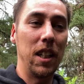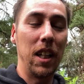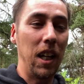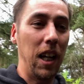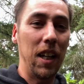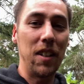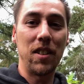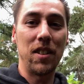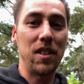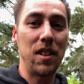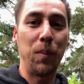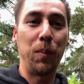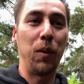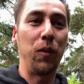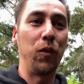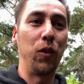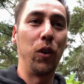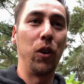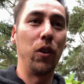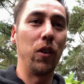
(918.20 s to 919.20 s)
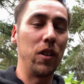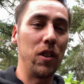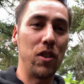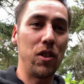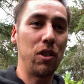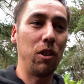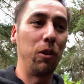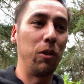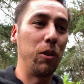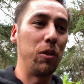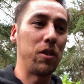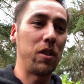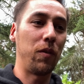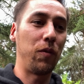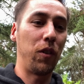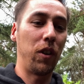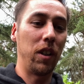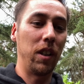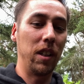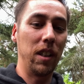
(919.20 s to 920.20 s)
as I said before, it's so user
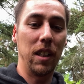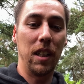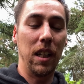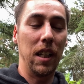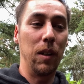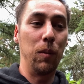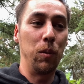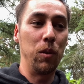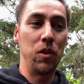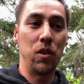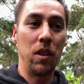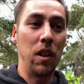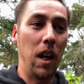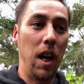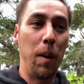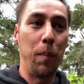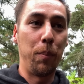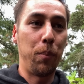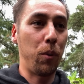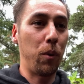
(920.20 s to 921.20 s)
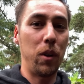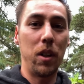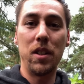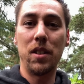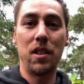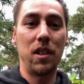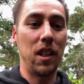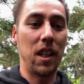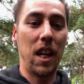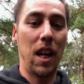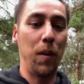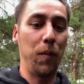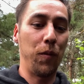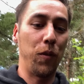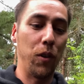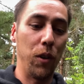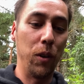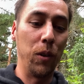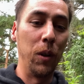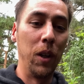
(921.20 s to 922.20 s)
friendly. It was a breeze to get
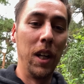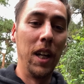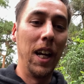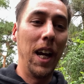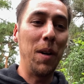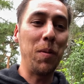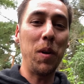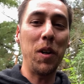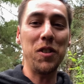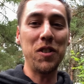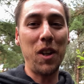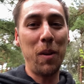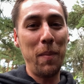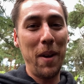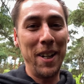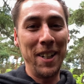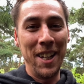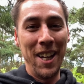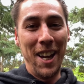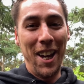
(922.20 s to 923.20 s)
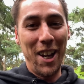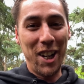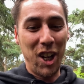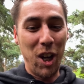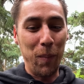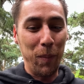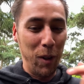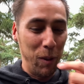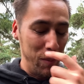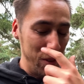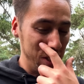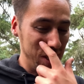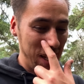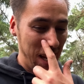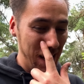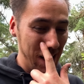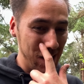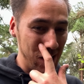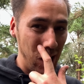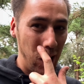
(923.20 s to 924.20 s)
through. And whilst I made a couple of
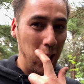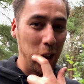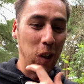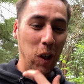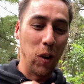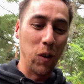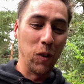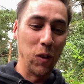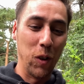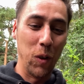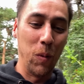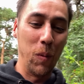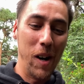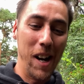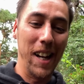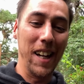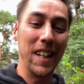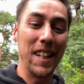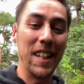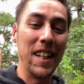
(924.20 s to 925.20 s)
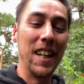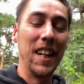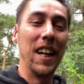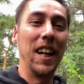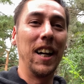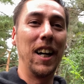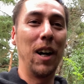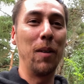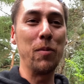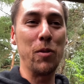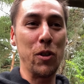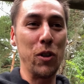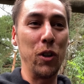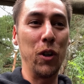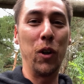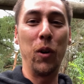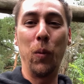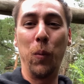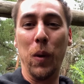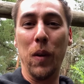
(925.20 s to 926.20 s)
mistakes along the way, I'm
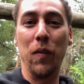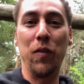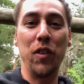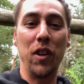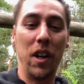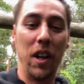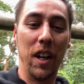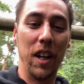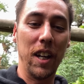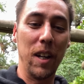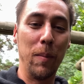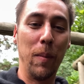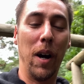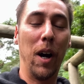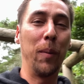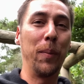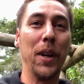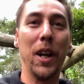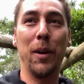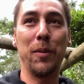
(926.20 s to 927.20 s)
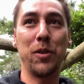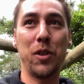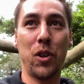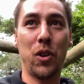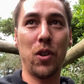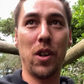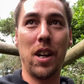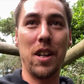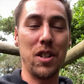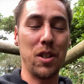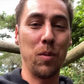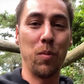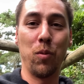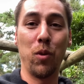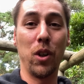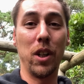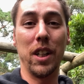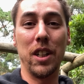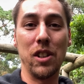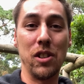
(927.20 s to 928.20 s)
sure with time I'll be able to create some
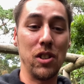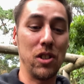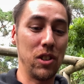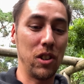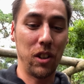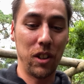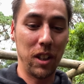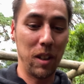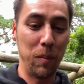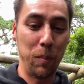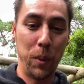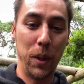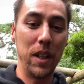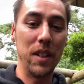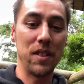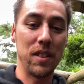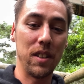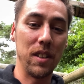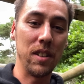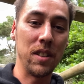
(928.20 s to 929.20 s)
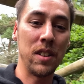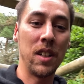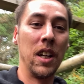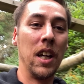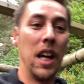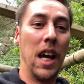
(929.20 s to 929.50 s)
really stunning pieces